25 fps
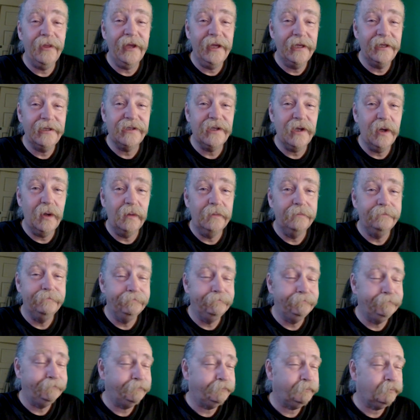I don't think so. If
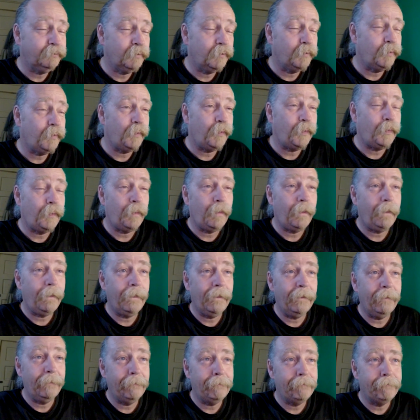the first thing you do
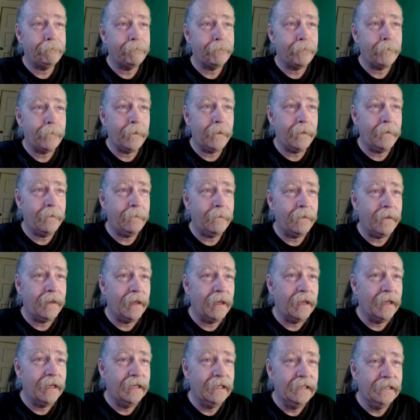in your video is mm-hmm.
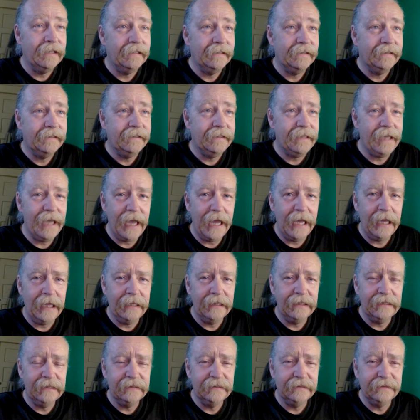hurl an insult at yeah. me,
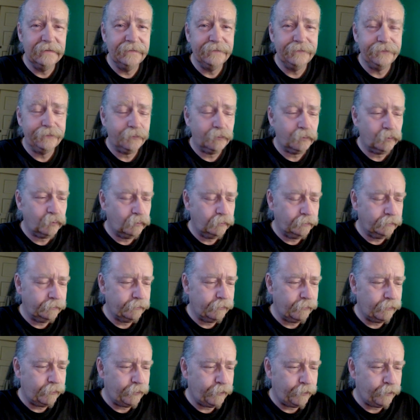you have
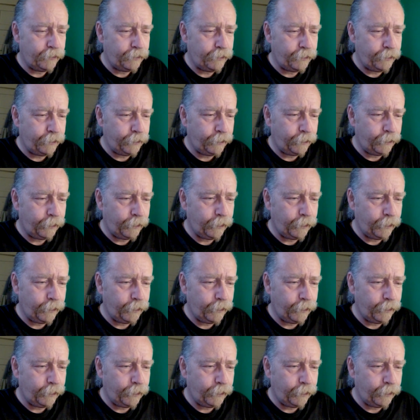no argument.